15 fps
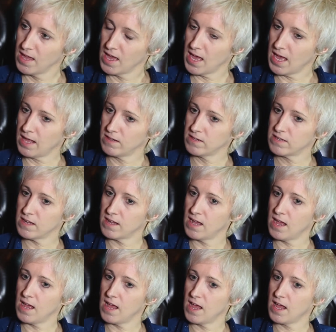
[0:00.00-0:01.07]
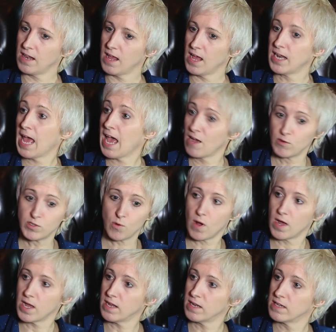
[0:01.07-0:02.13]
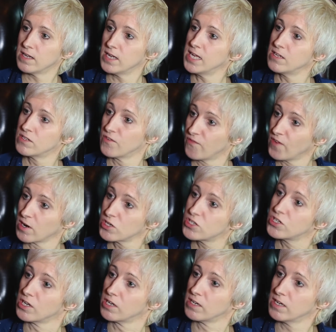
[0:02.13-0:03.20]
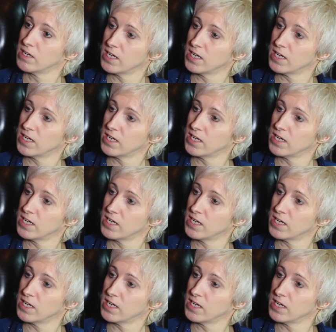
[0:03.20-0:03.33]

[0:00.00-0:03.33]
And how do I need to function,